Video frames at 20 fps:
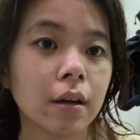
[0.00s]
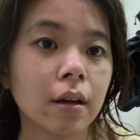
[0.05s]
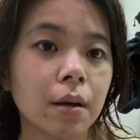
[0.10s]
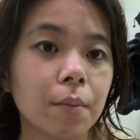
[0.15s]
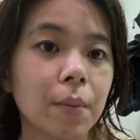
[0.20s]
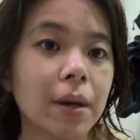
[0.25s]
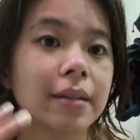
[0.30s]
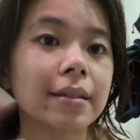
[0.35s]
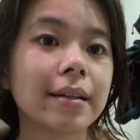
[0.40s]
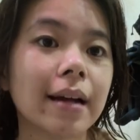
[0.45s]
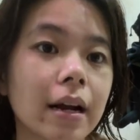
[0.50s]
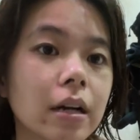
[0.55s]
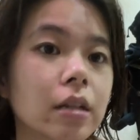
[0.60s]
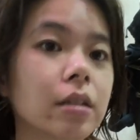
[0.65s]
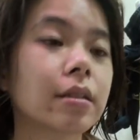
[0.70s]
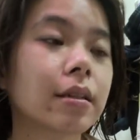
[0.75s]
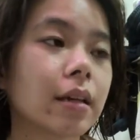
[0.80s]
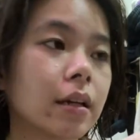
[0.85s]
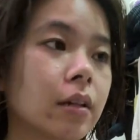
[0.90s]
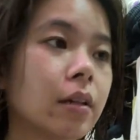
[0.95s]
my entire
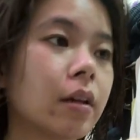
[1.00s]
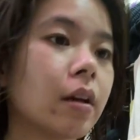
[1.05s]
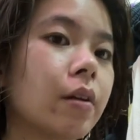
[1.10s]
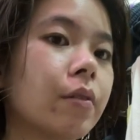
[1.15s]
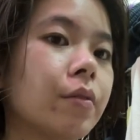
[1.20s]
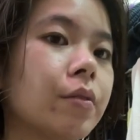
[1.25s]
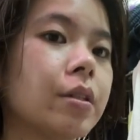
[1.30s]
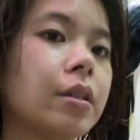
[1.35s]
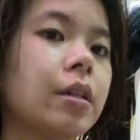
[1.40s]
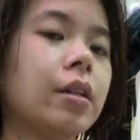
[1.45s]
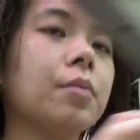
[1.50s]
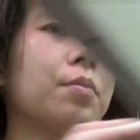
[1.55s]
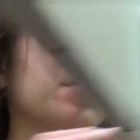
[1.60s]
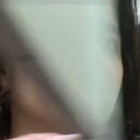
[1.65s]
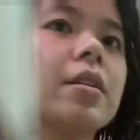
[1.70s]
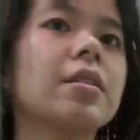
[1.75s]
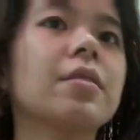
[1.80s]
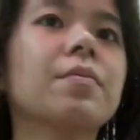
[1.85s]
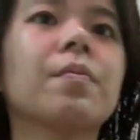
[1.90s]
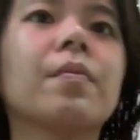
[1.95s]
skincare routine
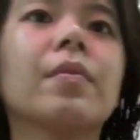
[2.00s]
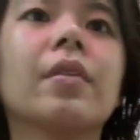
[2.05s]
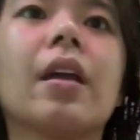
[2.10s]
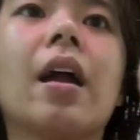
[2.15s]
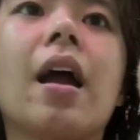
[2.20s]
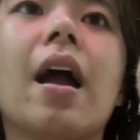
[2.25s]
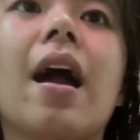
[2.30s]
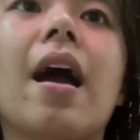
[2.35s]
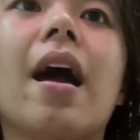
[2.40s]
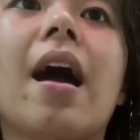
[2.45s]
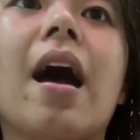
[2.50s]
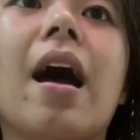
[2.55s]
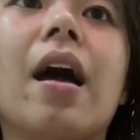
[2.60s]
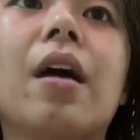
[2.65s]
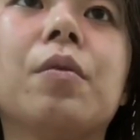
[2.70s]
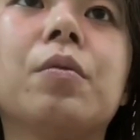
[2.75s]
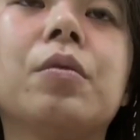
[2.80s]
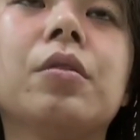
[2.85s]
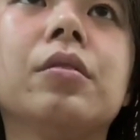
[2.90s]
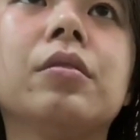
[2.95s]
because I
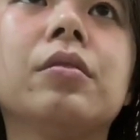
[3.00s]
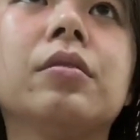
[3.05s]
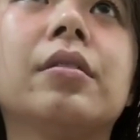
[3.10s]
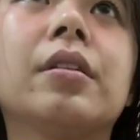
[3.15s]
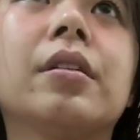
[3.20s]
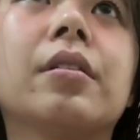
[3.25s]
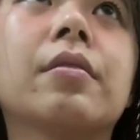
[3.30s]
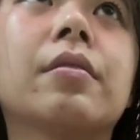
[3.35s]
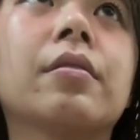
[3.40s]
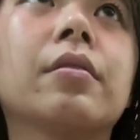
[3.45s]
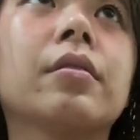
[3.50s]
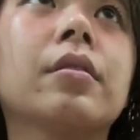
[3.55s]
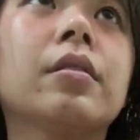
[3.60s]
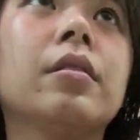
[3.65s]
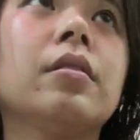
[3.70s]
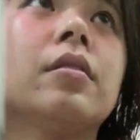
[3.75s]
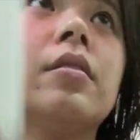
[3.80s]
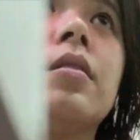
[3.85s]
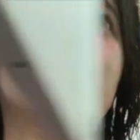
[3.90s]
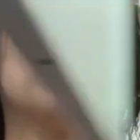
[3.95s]
will literally
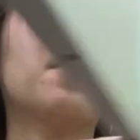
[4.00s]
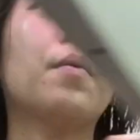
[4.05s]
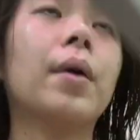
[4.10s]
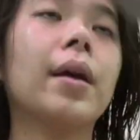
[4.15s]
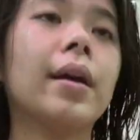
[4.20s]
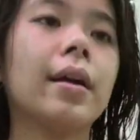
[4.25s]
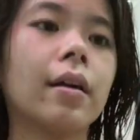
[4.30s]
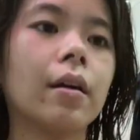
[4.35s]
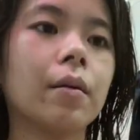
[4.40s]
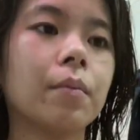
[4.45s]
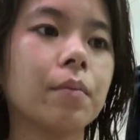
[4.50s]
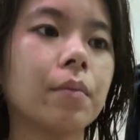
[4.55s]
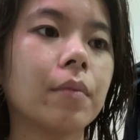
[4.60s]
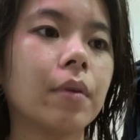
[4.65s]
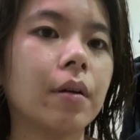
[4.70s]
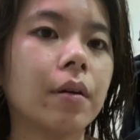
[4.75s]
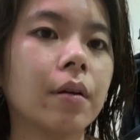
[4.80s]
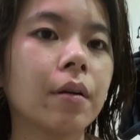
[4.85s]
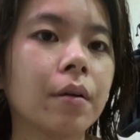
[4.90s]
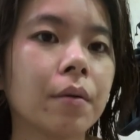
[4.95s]
wake up
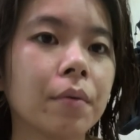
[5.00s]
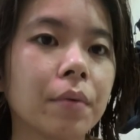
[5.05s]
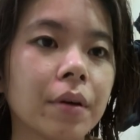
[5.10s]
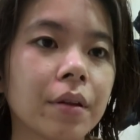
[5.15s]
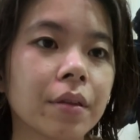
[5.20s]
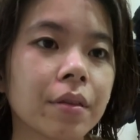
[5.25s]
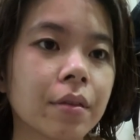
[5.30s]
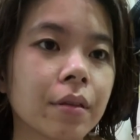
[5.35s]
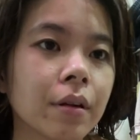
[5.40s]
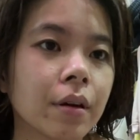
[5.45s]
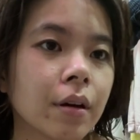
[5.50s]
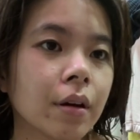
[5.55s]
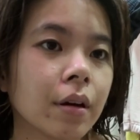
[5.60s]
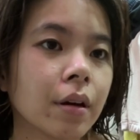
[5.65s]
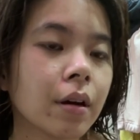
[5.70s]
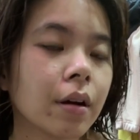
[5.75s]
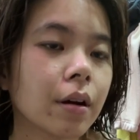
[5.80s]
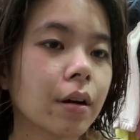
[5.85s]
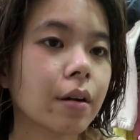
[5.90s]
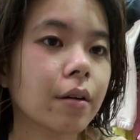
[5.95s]
with
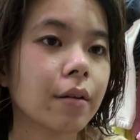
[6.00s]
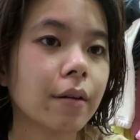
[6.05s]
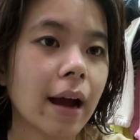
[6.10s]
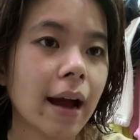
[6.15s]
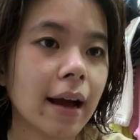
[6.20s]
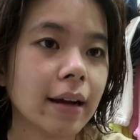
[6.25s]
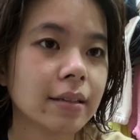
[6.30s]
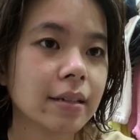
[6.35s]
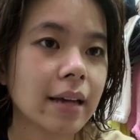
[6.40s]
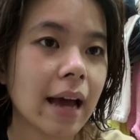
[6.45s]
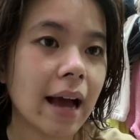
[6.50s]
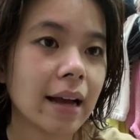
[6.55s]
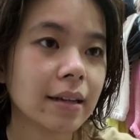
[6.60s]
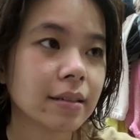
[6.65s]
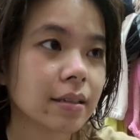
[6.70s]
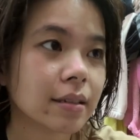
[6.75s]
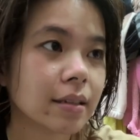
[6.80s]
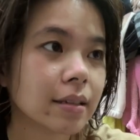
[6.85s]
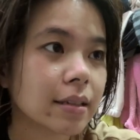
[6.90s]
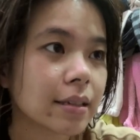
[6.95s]
cracked
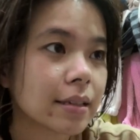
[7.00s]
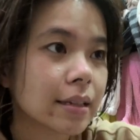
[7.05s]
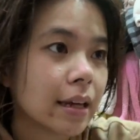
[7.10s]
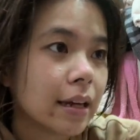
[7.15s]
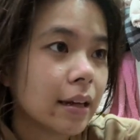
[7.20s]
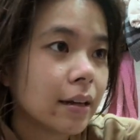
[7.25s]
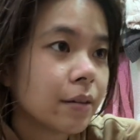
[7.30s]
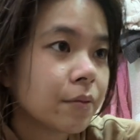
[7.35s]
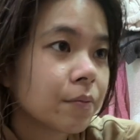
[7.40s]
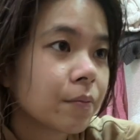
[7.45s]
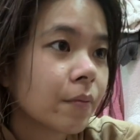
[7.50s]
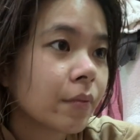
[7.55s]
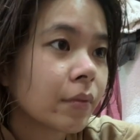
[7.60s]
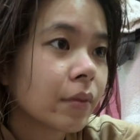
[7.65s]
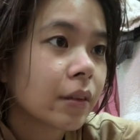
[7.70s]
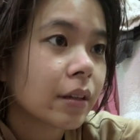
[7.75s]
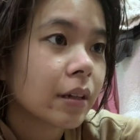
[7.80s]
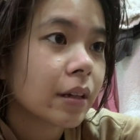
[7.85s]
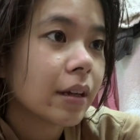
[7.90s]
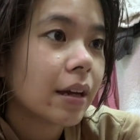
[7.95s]
ass skin.
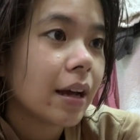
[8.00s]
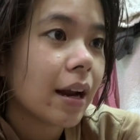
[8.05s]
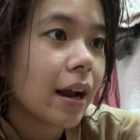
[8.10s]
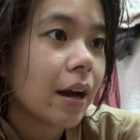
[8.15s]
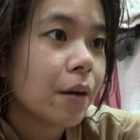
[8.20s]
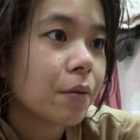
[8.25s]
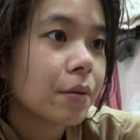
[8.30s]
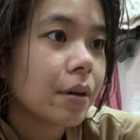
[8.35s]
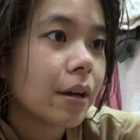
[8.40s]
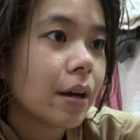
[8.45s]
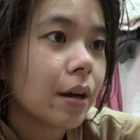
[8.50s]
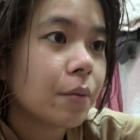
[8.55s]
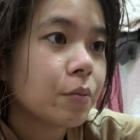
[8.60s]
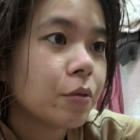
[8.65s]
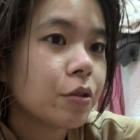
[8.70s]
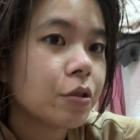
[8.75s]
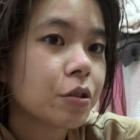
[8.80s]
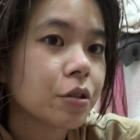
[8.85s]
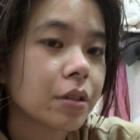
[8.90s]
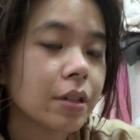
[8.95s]
I, I'm
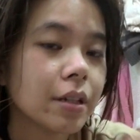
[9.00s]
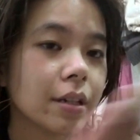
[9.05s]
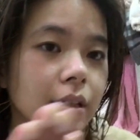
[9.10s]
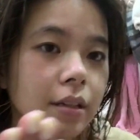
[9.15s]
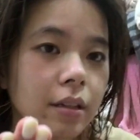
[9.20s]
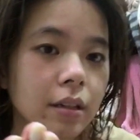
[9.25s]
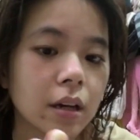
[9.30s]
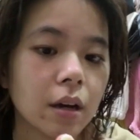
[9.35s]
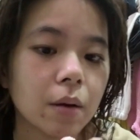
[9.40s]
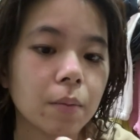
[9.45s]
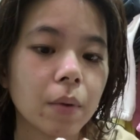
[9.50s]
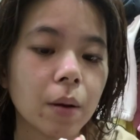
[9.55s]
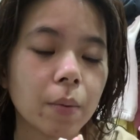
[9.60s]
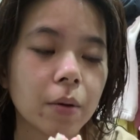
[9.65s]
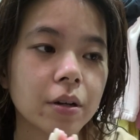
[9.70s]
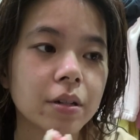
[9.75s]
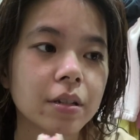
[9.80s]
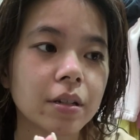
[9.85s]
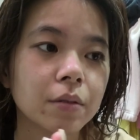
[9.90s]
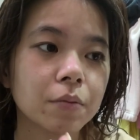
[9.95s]
usually a
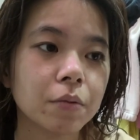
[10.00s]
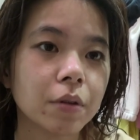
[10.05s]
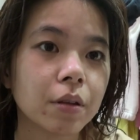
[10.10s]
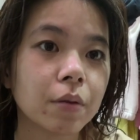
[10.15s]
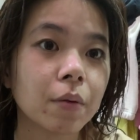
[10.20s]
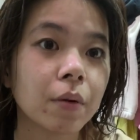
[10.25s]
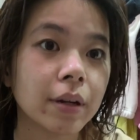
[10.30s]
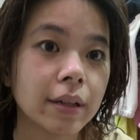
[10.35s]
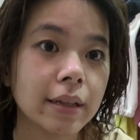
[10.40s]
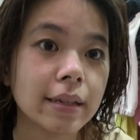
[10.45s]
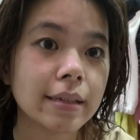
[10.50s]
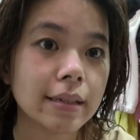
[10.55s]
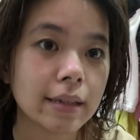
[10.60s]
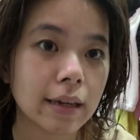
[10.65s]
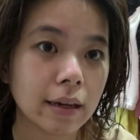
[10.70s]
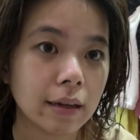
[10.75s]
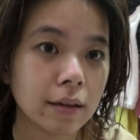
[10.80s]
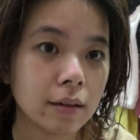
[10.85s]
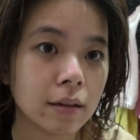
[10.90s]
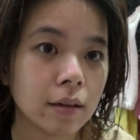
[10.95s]
person with oily
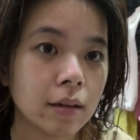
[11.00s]
skin.